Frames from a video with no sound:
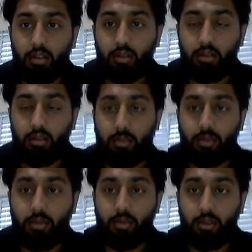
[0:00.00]
the
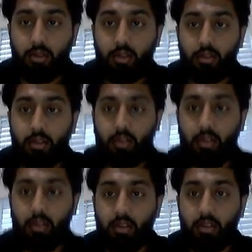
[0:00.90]
symmetry, there's
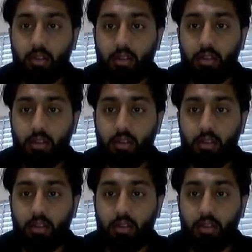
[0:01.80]
none,